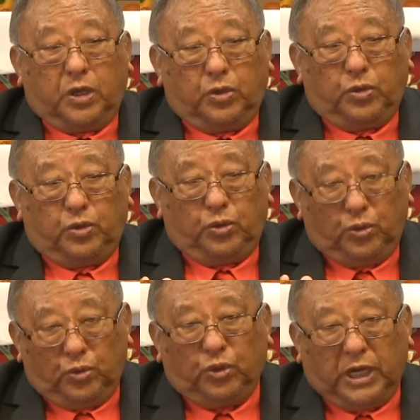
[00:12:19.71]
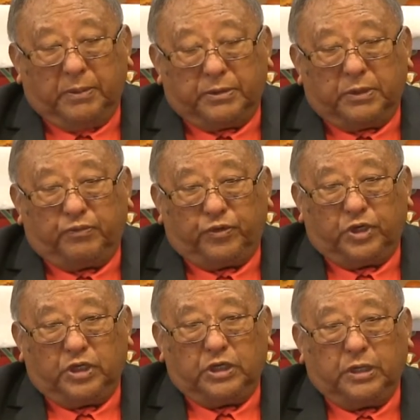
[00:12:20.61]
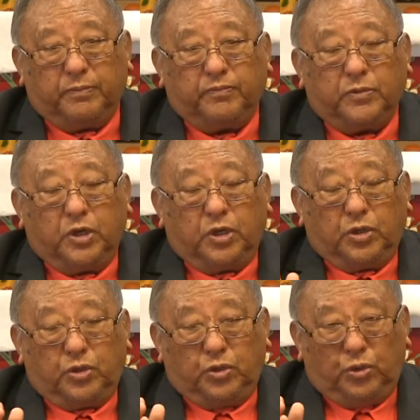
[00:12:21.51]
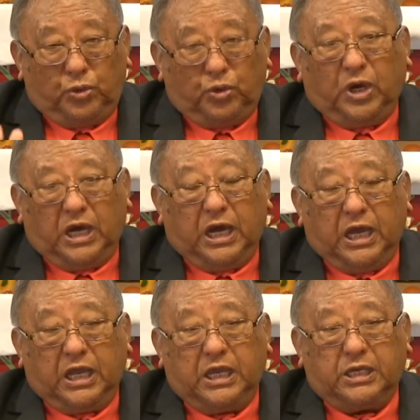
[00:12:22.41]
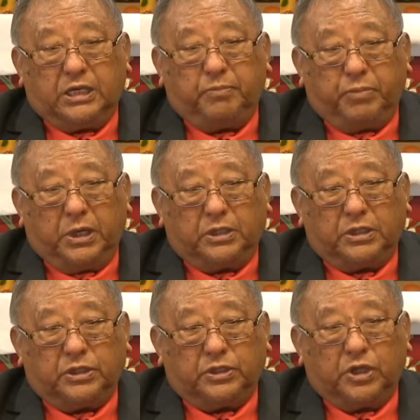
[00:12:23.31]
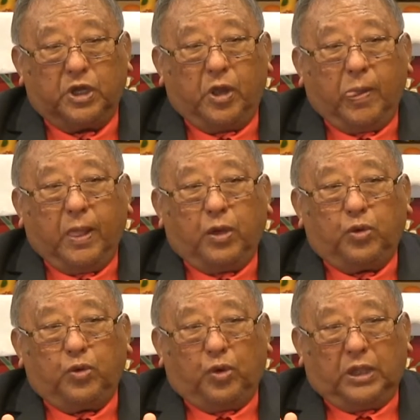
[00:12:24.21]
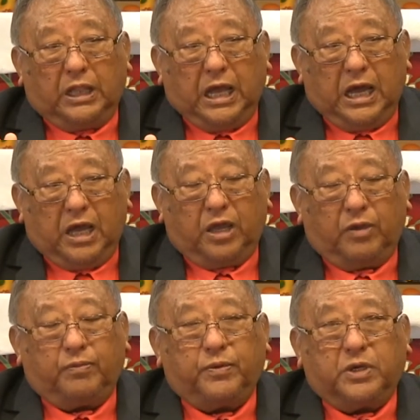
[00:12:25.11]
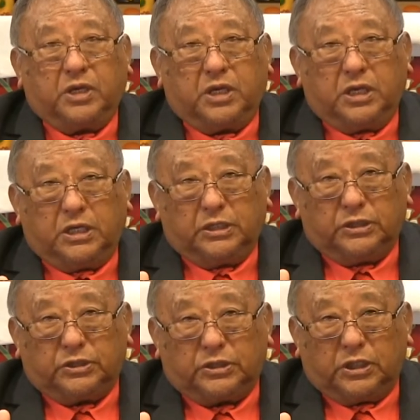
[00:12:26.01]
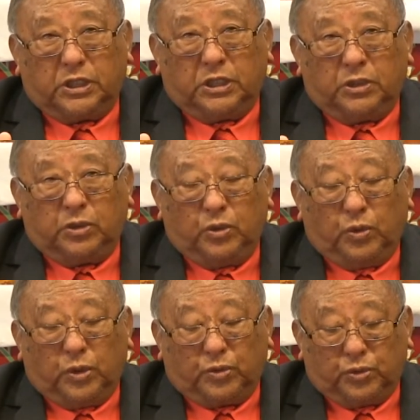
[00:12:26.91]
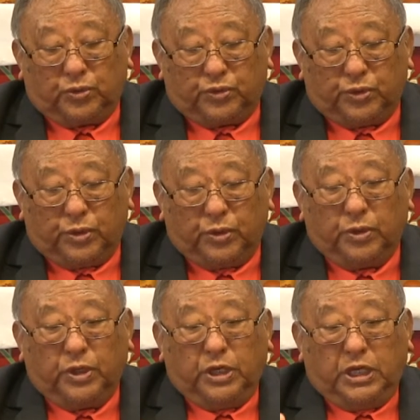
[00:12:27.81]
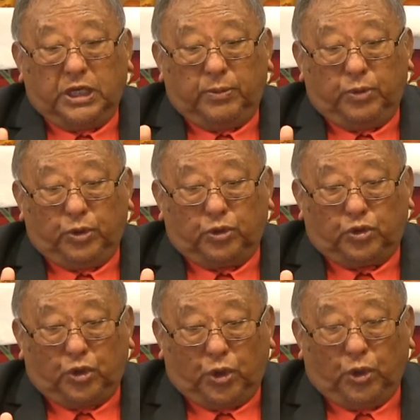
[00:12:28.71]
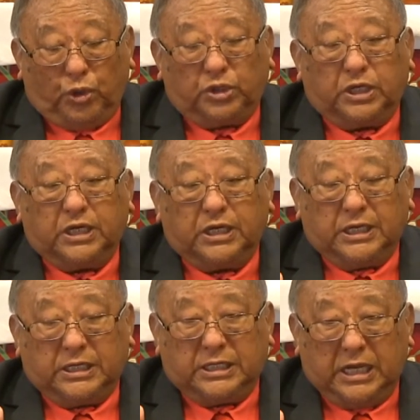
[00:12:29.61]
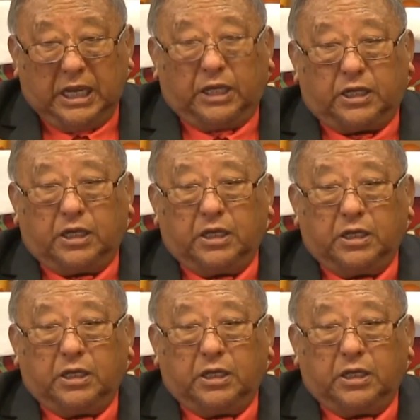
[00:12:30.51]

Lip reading: you have the freedom. You are independent. Your life is in your control. If you don't take